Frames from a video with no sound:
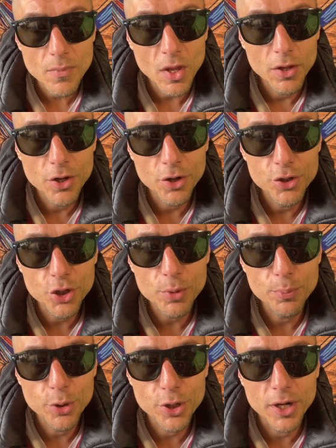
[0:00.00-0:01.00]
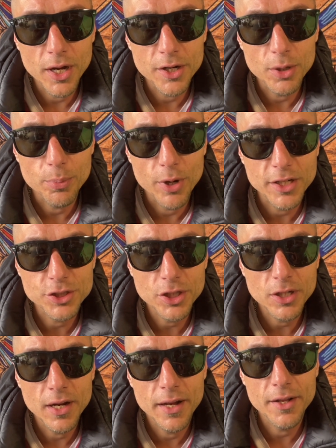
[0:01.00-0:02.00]
you can put it under
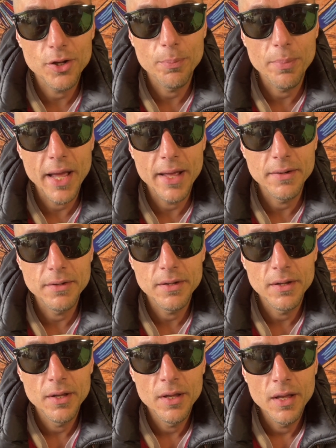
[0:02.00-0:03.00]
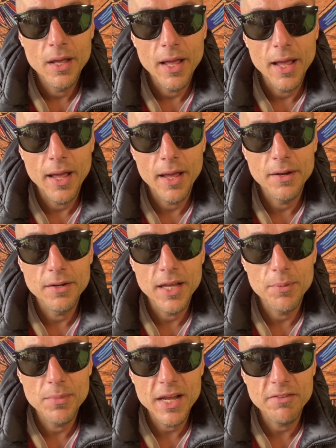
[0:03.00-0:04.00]
pressure and it'll bend, and
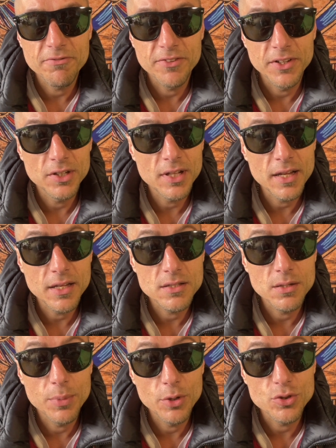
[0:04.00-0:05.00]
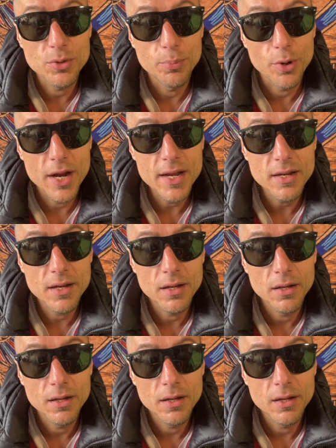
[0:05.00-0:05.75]
it may feel like it's about to break,